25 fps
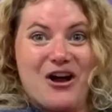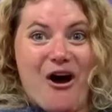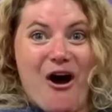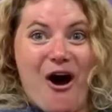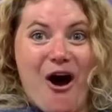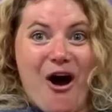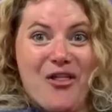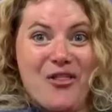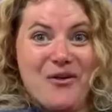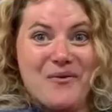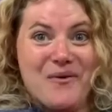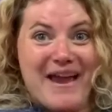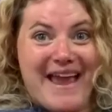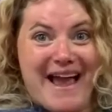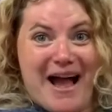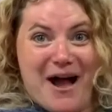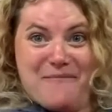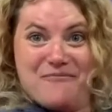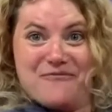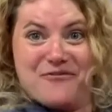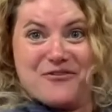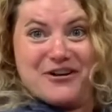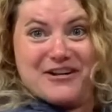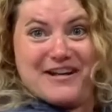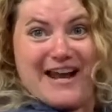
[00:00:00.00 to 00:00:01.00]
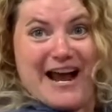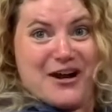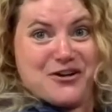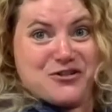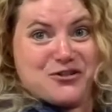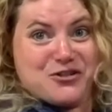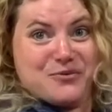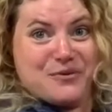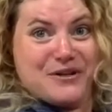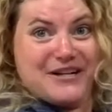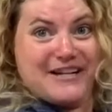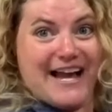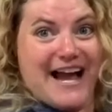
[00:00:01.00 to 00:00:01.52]
all the way up for an
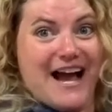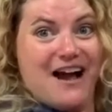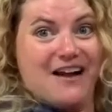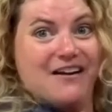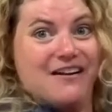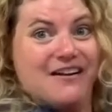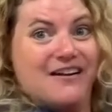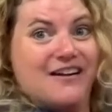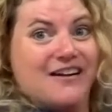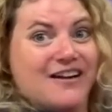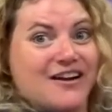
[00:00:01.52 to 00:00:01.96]
extra workout.